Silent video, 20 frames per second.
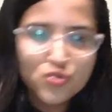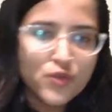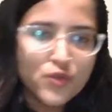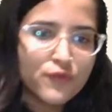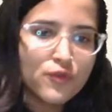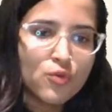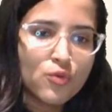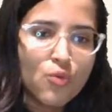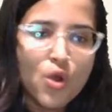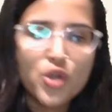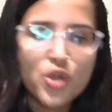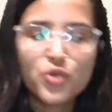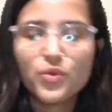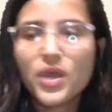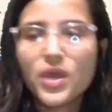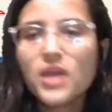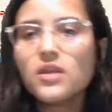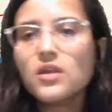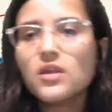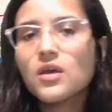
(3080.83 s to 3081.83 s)
So if you want, you
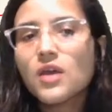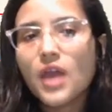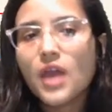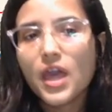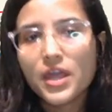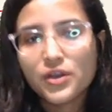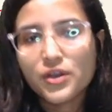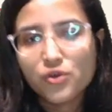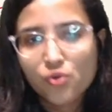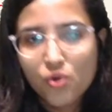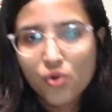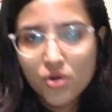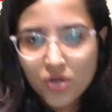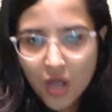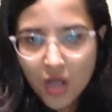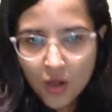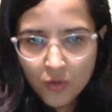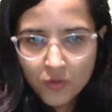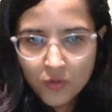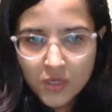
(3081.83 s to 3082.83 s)
can enroll
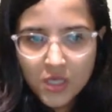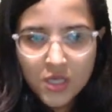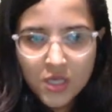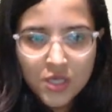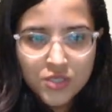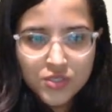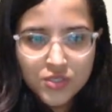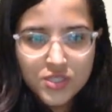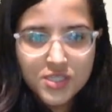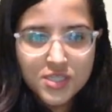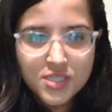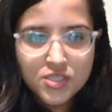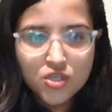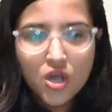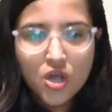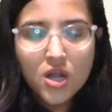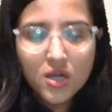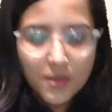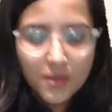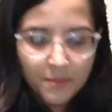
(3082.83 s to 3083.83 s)
now. So this is
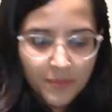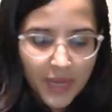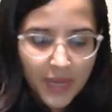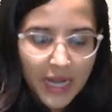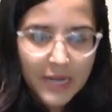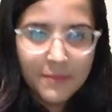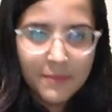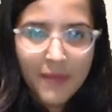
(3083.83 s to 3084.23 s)
your paid